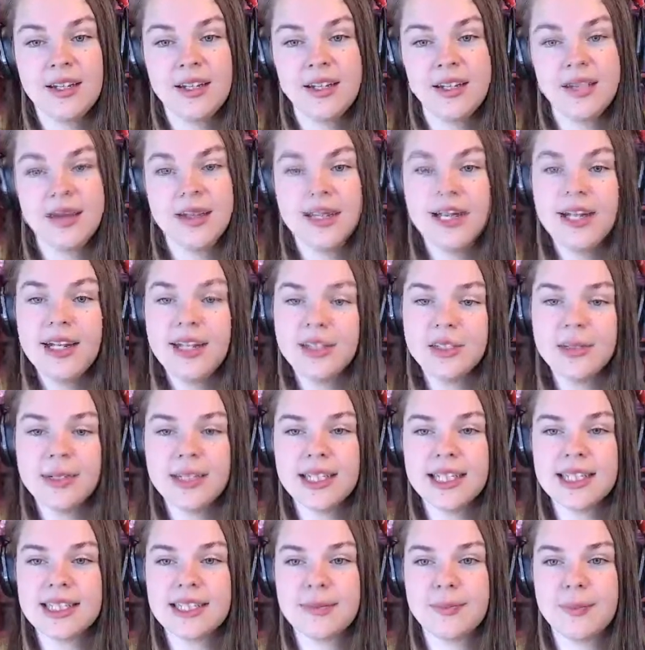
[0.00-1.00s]
So we're kind of doing
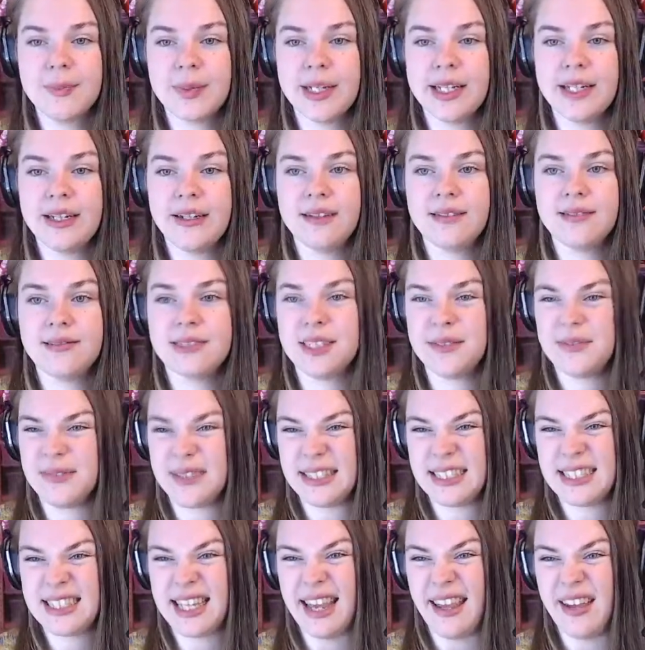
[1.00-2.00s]
this, but
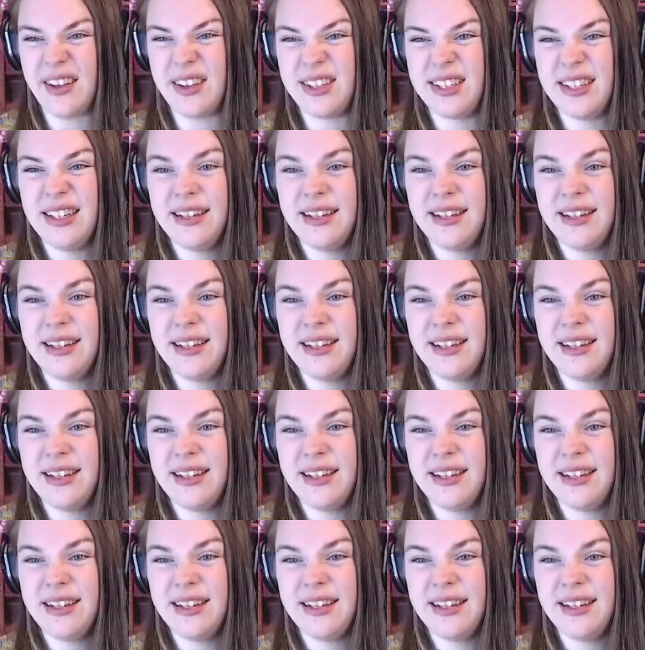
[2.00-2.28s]
different scale.